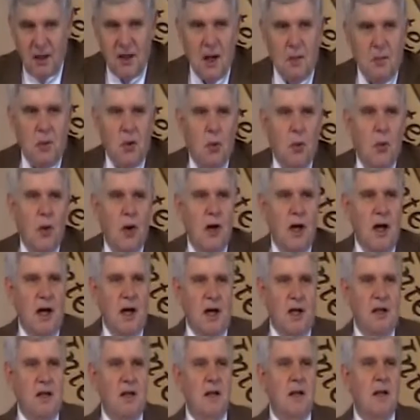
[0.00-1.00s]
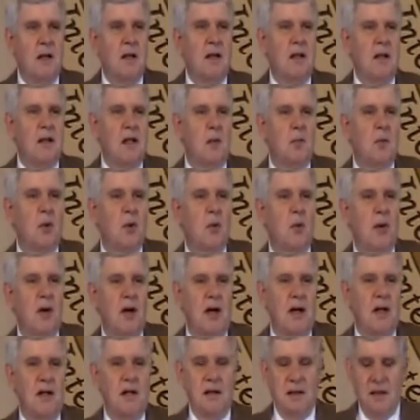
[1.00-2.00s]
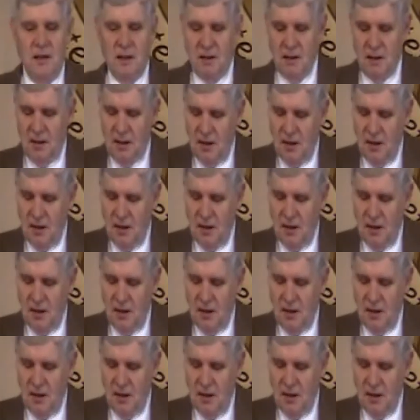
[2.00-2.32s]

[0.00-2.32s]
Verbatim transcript: Number one, number one,